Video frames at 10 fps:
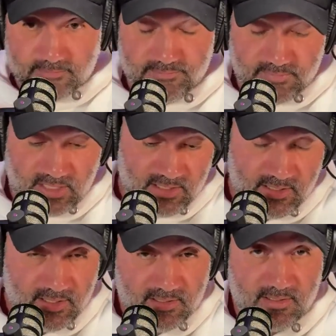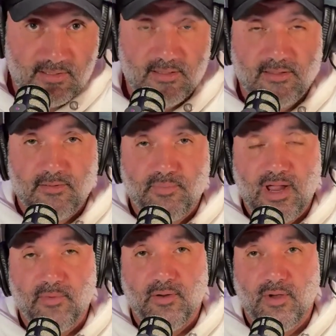It's the
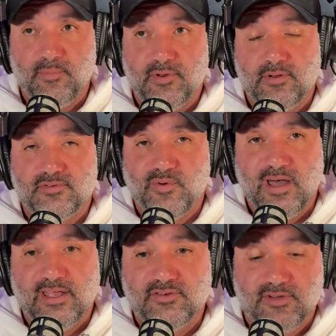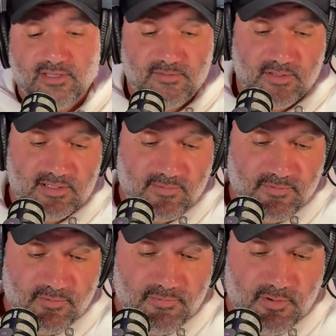primary weapon on SWAT entries, except for
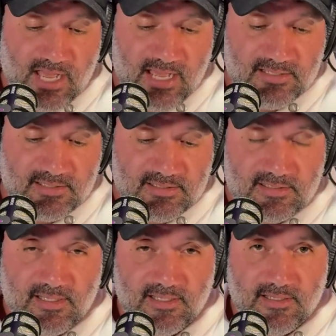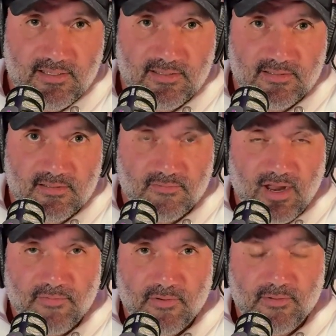a few guys, is the
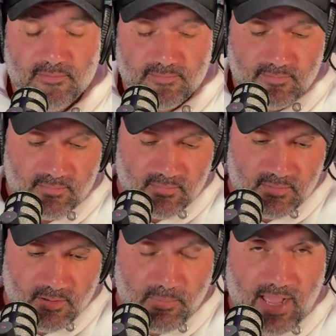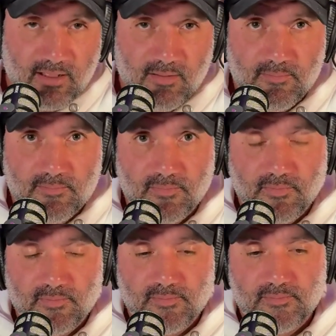rifle and your backup.
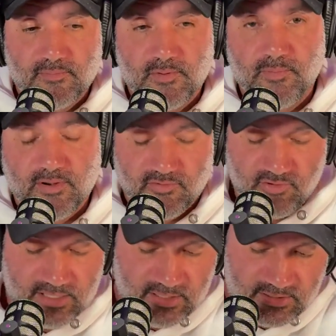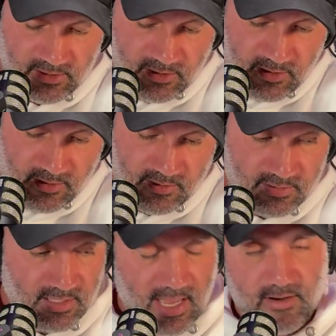We transition to the
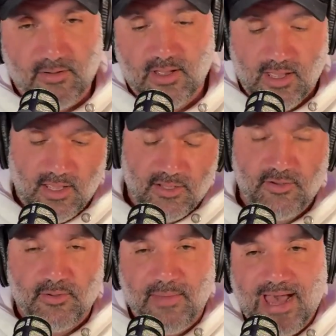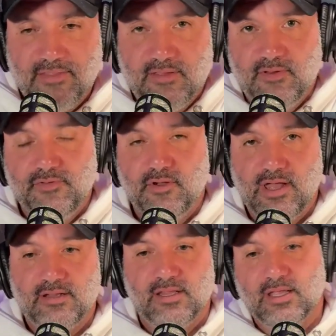Staccato. You do the math, even if you go
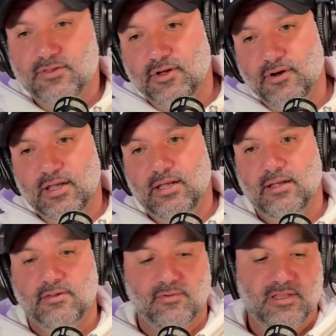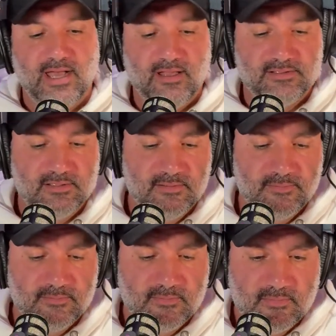down to like 33,000,
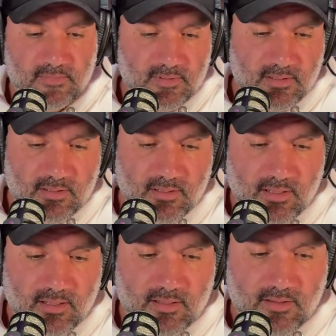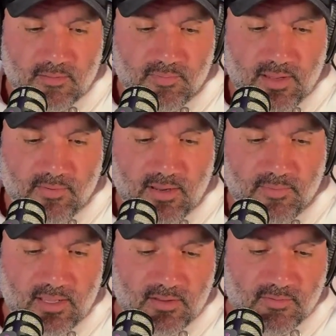they probably
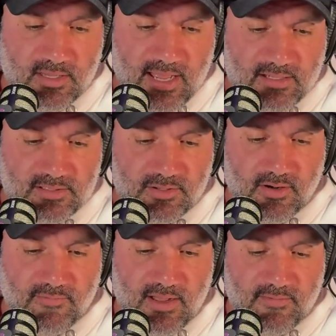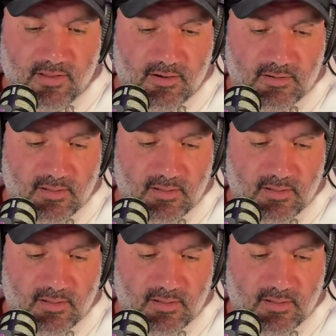paid 3,000, 3,500.